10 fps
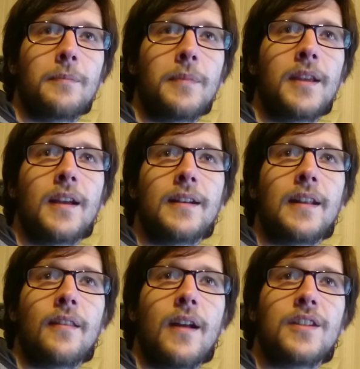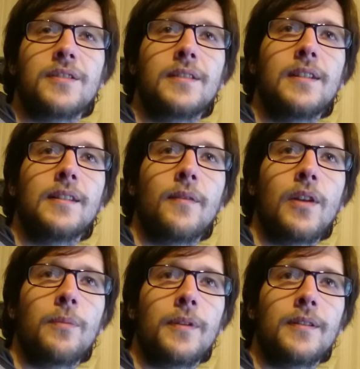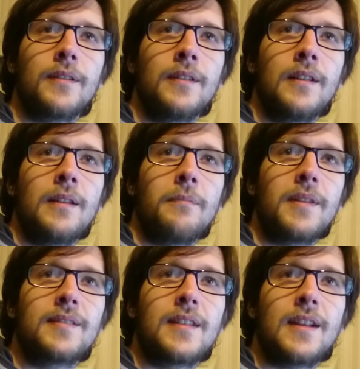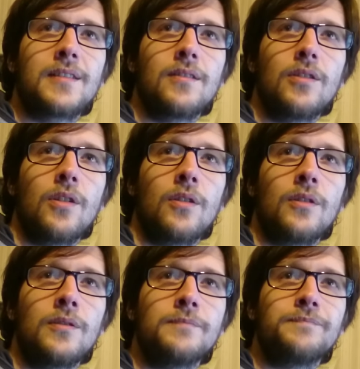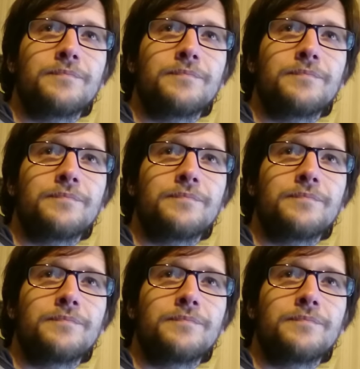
being an Argentinian developer means that your